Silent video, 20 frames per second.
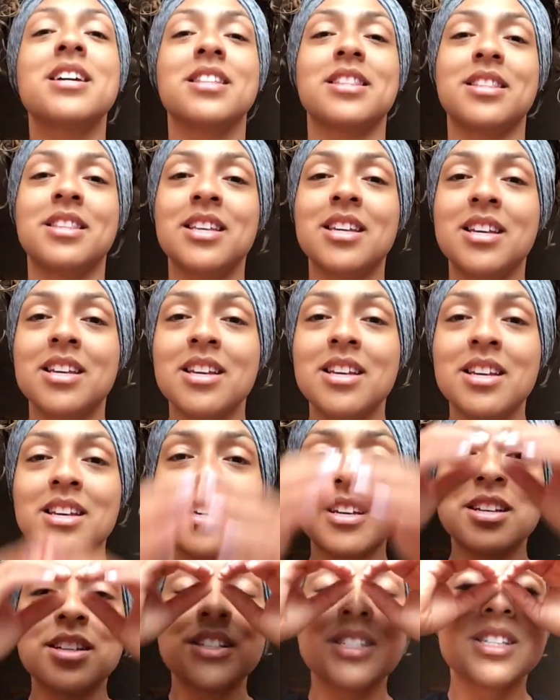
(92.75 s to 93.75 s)

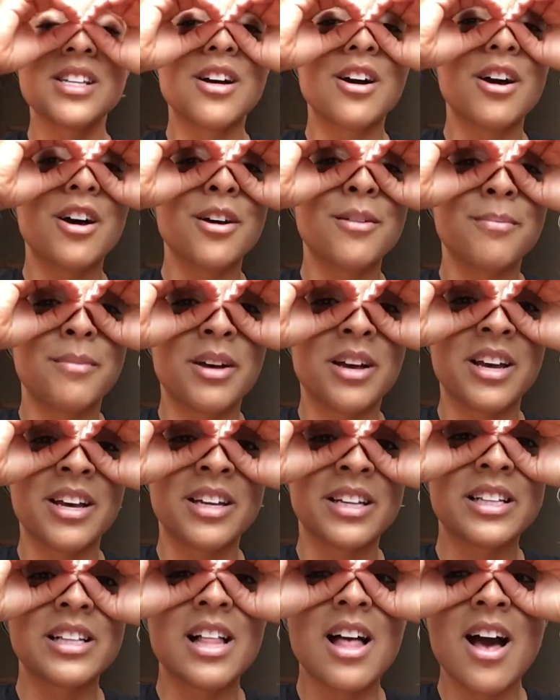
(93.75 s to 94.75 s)
These are
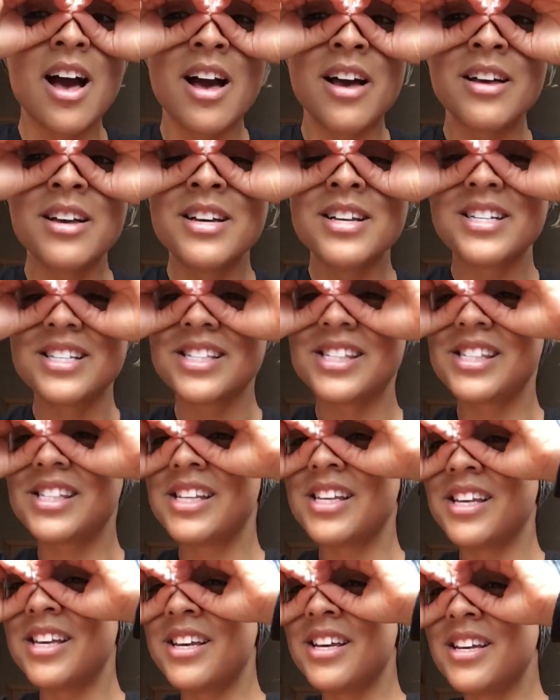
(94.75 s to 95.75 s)
my
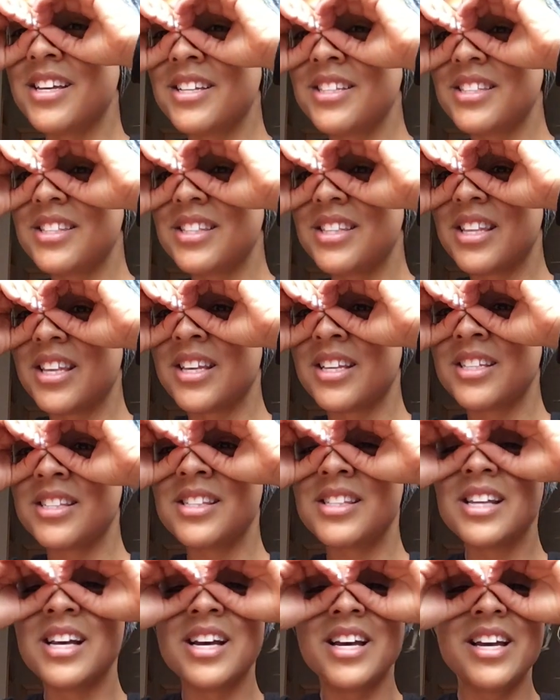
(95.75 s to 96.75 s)
glasses.
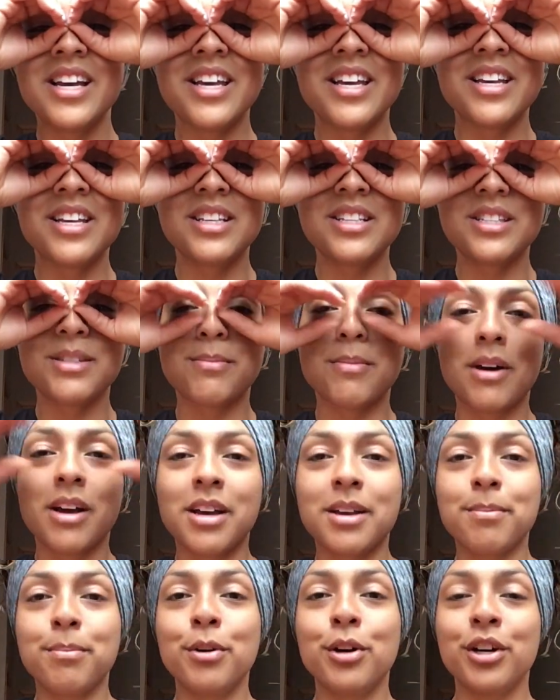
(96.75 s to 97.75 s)
This is
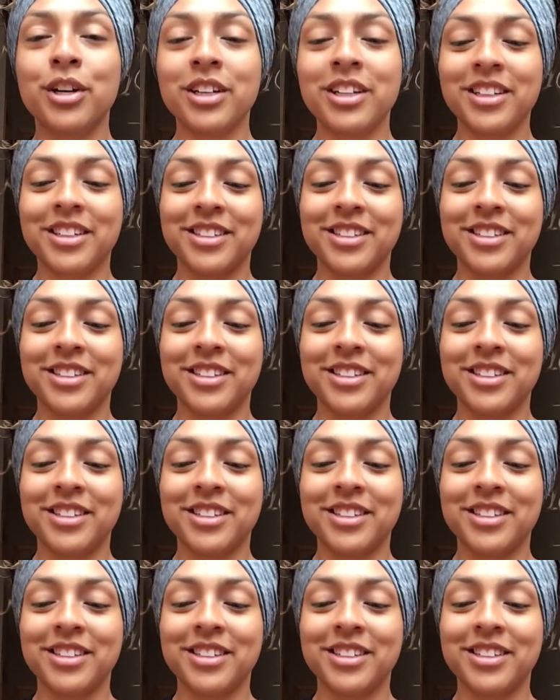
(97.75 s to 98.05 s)
my book.